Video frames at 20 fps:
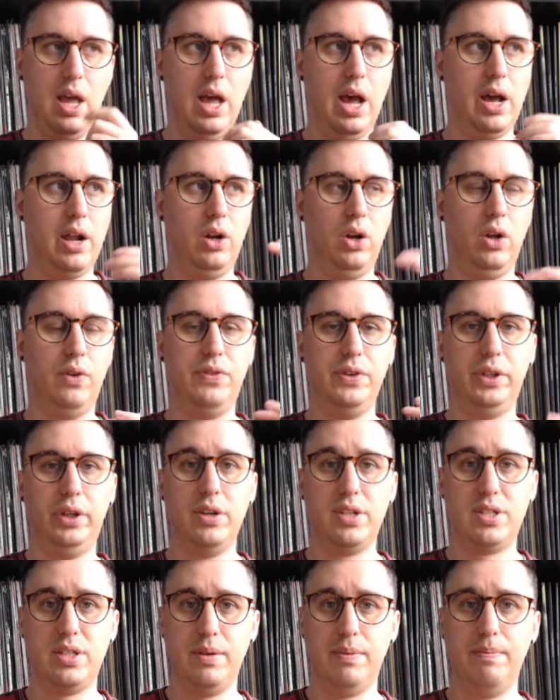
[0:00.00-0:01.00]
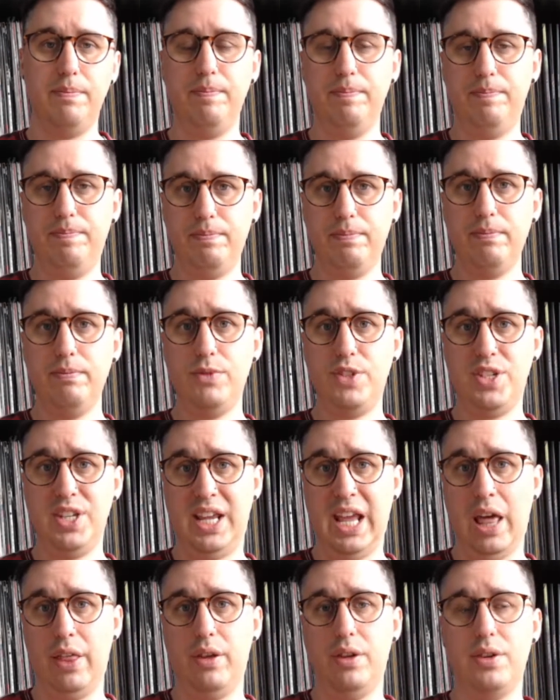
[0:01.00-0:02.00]
and I'll often use them
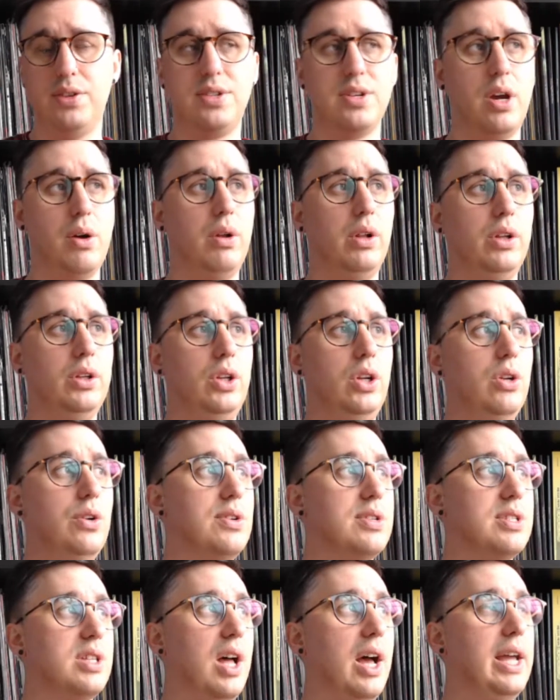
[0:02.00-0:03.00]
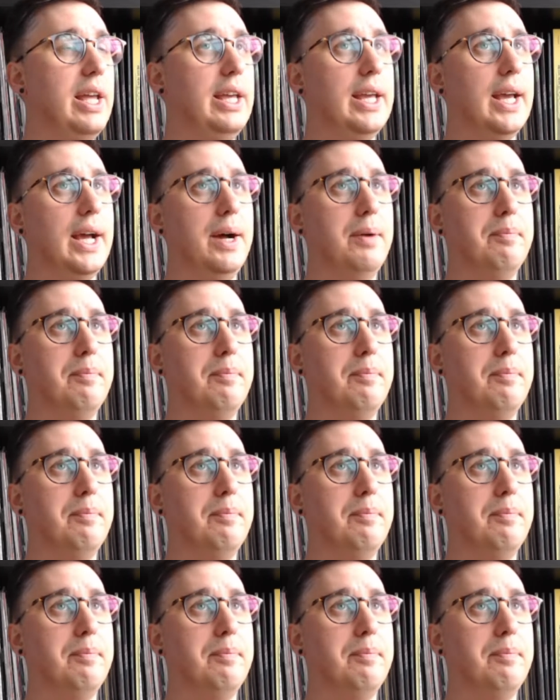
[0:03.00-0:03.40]
together. So I'll use like